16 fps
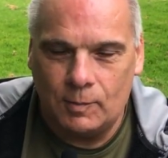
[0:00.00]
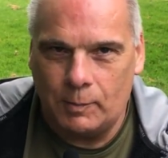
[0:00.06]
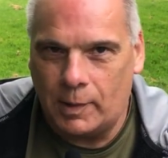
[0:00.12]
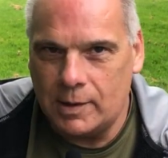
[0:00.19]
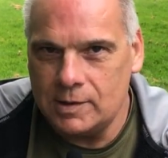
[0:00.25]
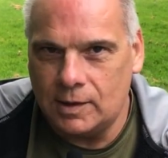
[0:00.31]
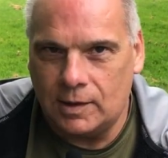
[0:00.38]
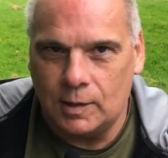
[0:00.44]

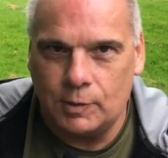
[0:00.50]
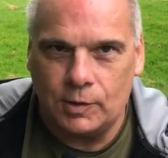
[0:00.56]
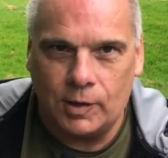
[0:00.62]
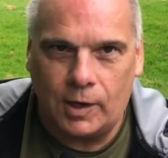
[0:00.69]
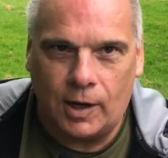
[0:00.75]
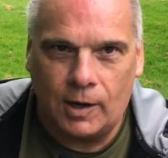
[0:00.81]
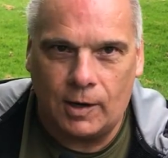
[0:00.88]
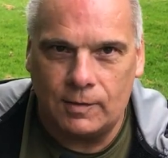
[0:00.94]
basically with her
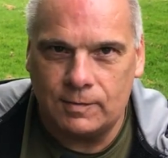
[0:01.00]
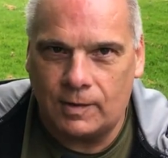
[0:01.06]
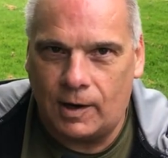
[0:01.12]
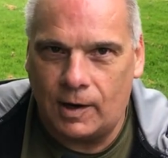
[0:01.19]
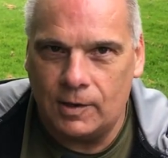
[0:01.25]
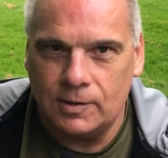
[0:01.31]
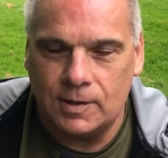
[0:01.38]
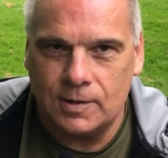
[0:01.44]
hair on
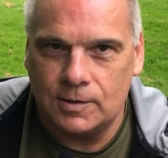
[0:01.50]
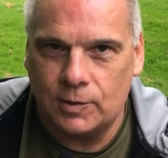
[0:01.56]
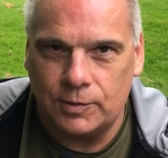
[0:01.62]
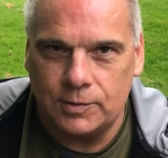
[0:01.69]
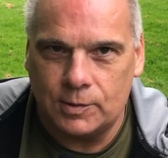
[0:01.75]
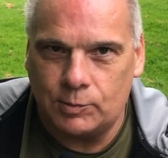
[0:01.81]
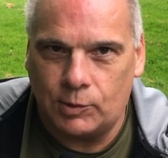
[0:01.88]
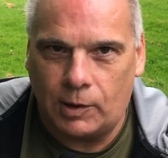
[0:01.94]
fire. She's so
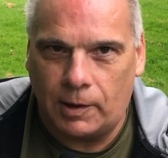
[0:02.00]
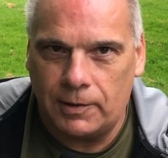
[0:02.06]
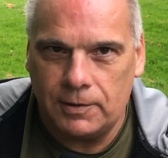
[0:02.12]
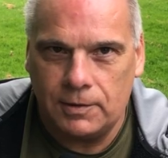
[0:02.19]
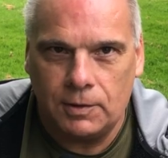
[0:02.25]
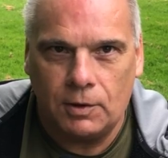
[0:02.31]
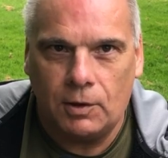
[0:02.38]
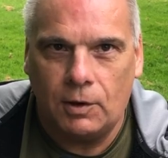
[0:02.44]

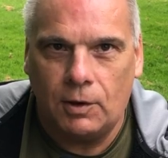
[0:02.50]
surprised.